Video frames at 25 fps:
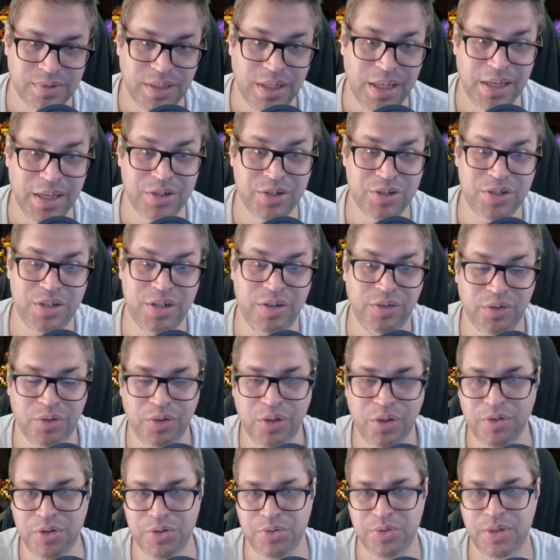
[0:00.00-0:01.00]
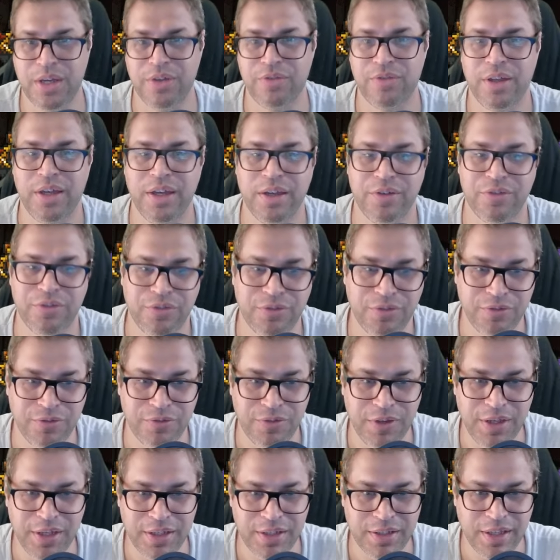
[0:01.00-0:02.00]
Ah, she is on overdrive. I
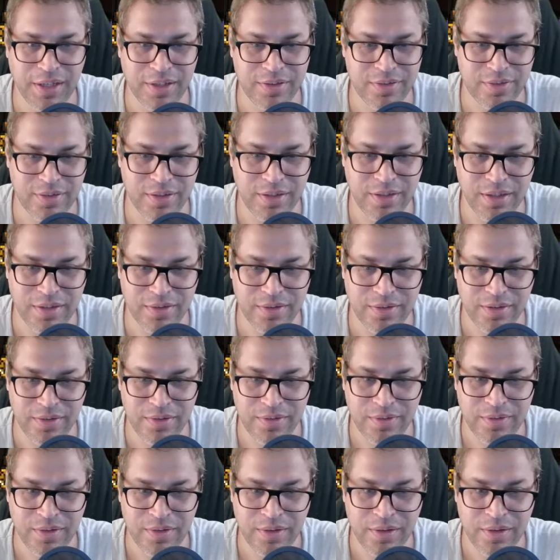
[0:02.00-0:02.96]
think that's the end then.